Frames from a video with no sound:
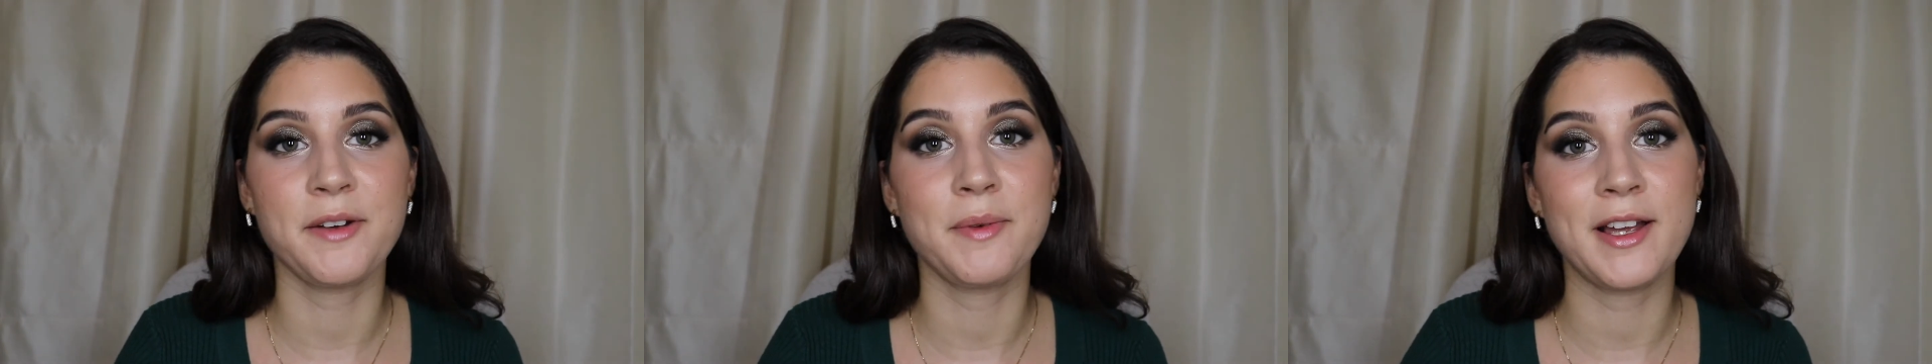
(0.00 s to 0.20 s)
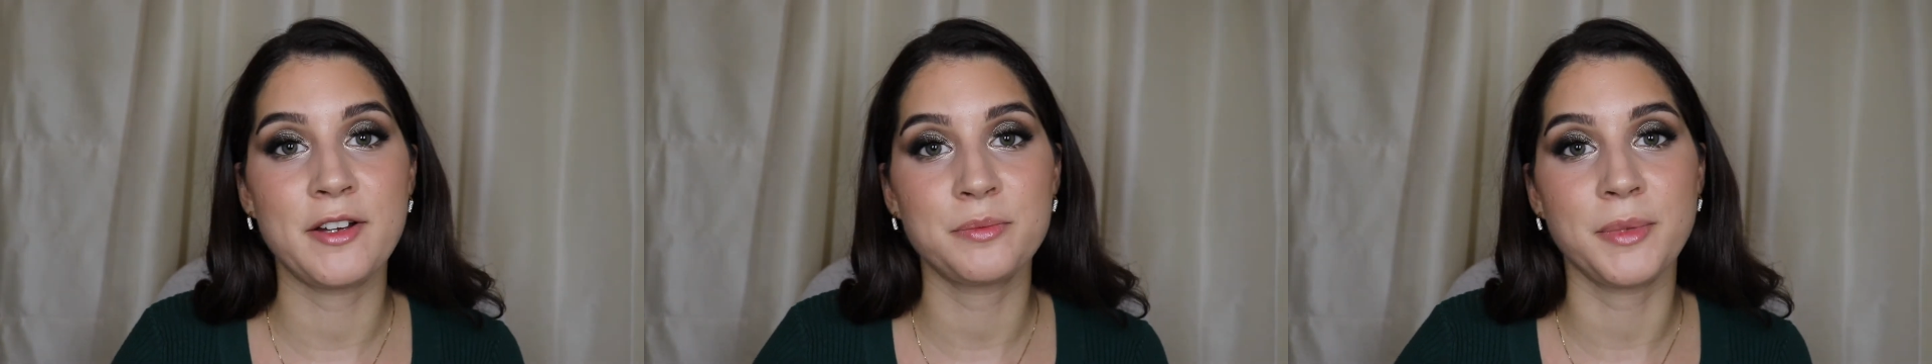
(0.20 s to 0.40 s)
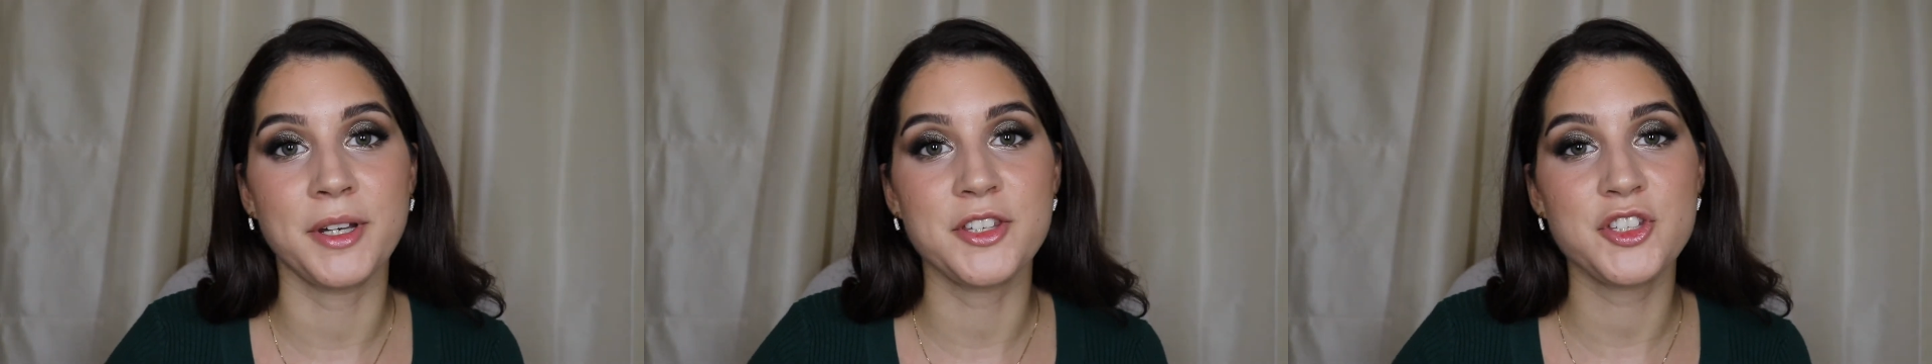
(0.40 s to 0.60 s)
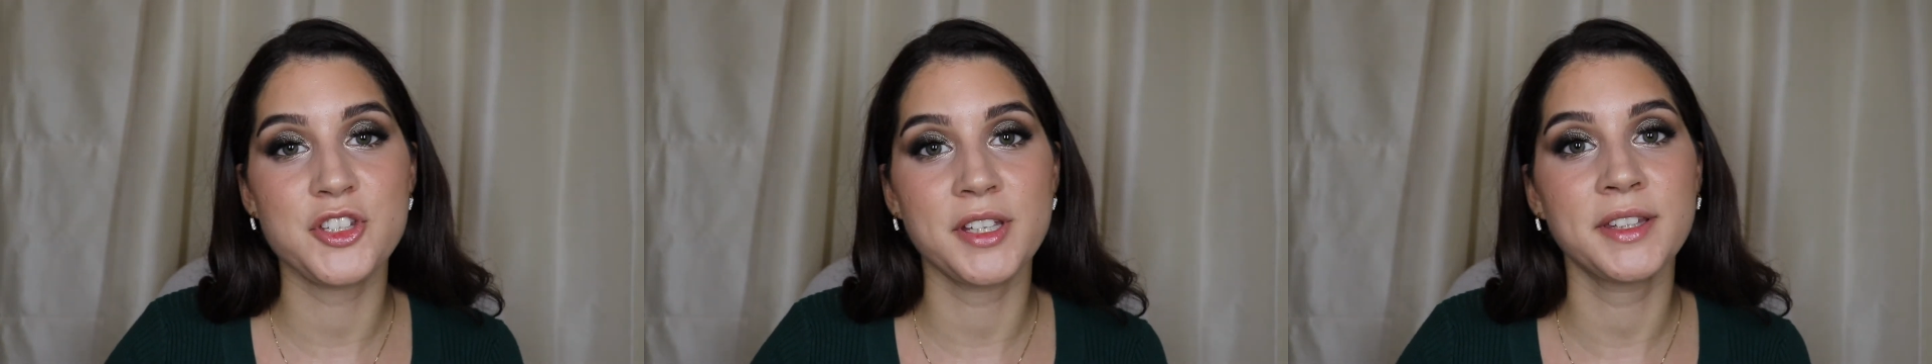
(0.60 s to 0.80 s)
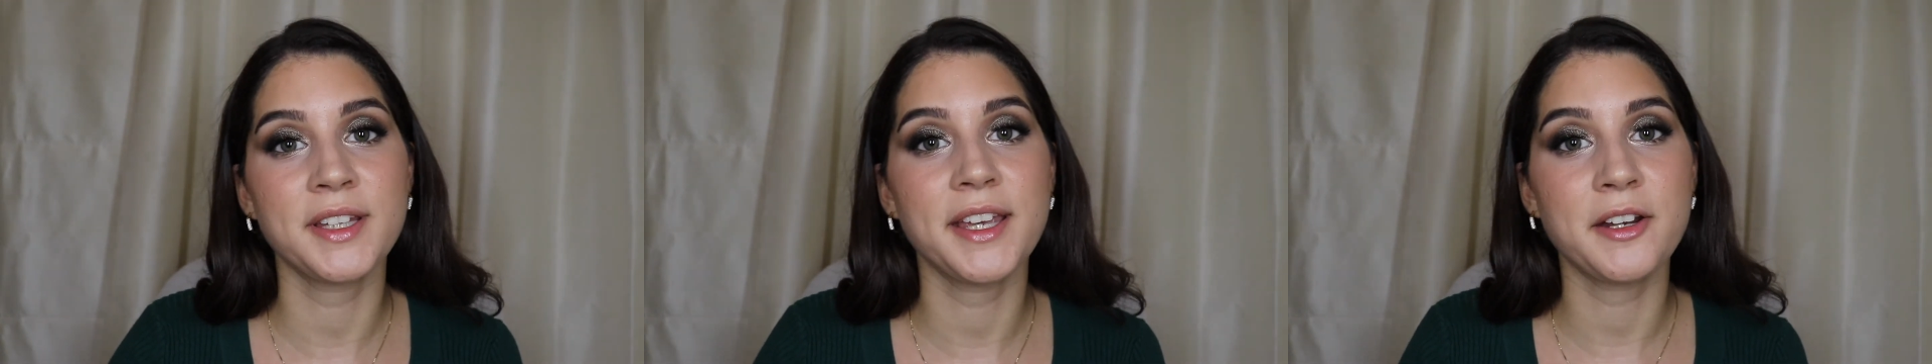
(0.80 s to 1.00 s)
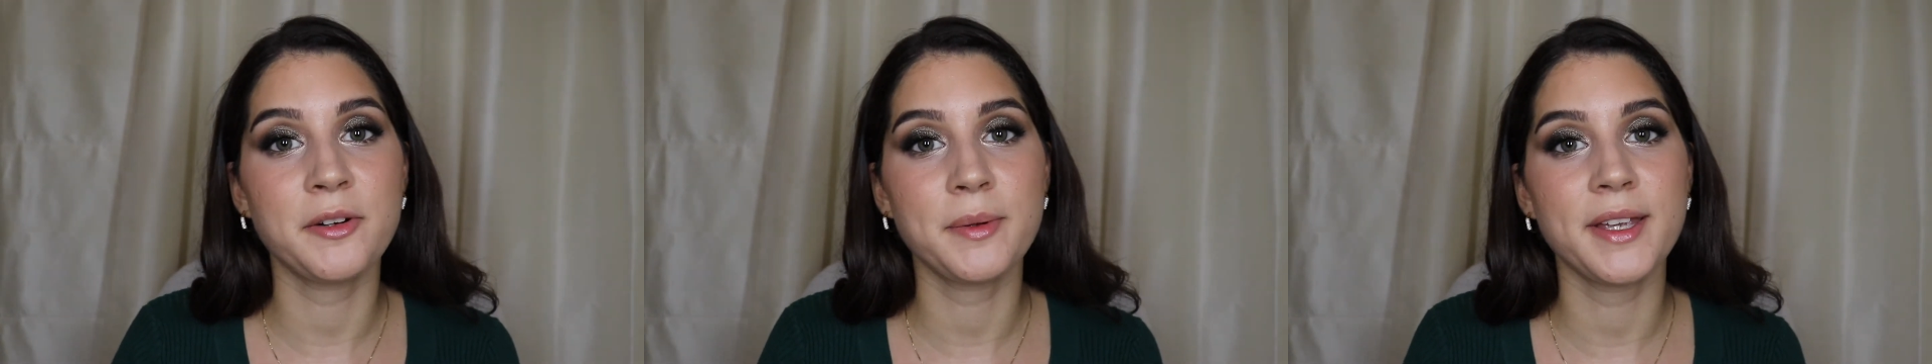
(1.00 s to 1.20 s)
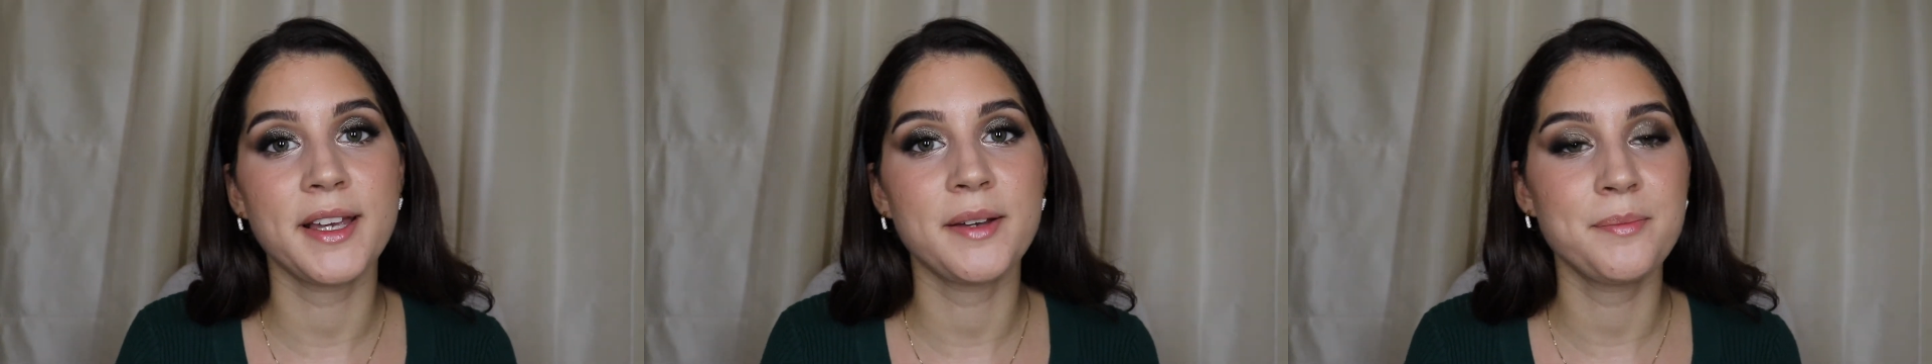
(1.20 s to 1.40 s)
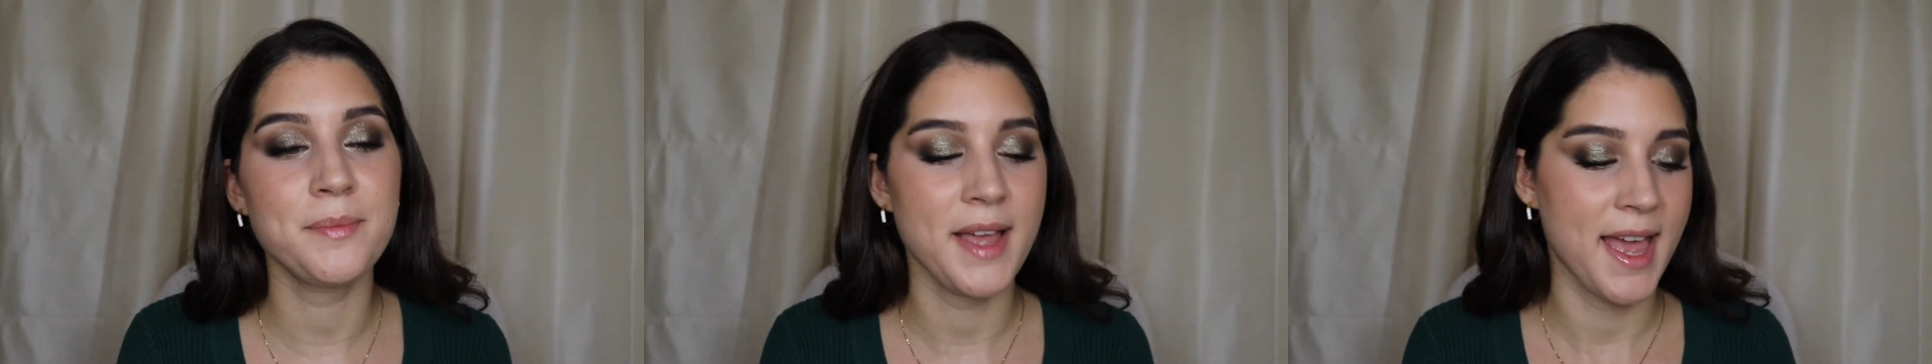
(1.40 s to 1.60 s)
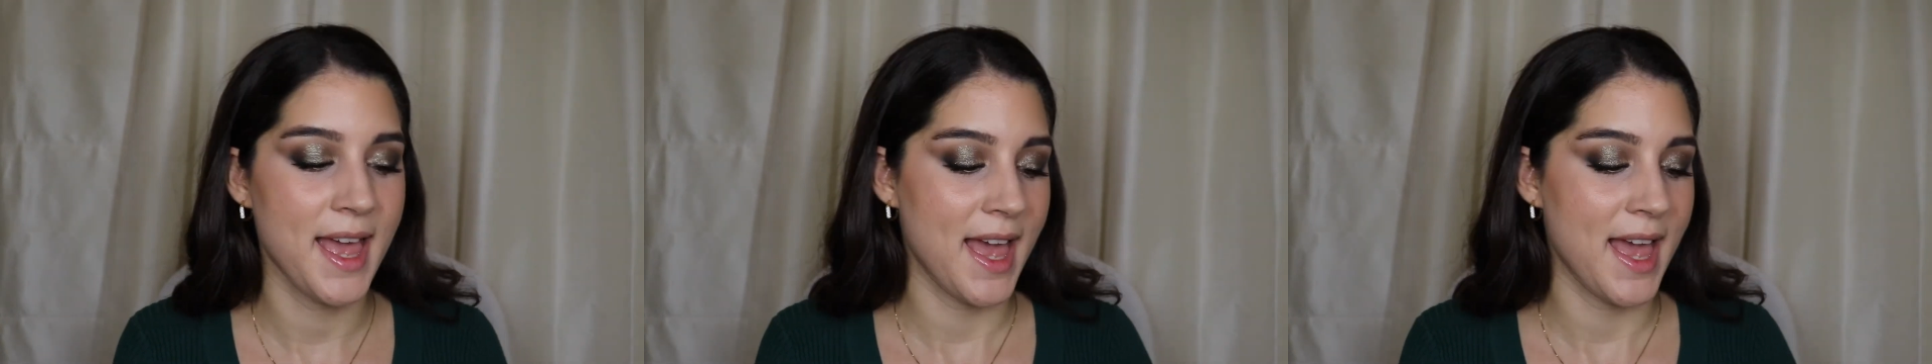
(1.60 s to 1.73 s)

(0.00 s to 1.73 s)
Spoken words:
around my chin area.